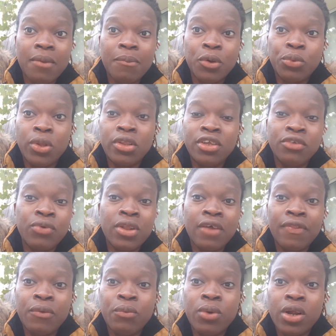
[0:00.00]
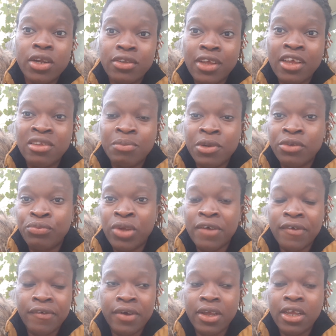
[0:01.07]
But what is one of the worst experiences we
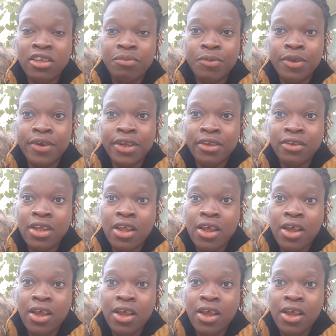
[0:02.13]
have ever experienced